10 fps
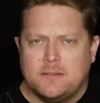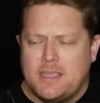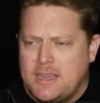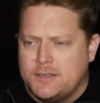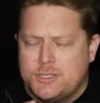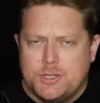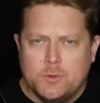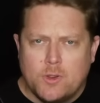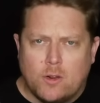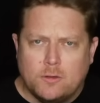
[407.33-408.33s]
into
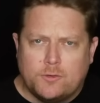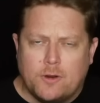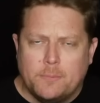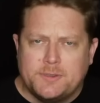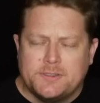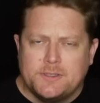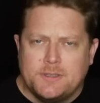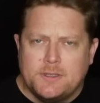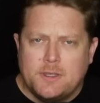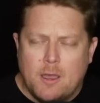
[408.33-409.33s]
Donald Trump's
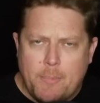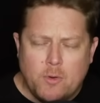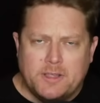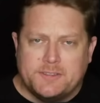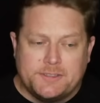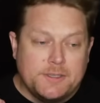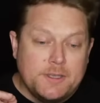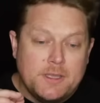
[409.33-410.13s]
opponents.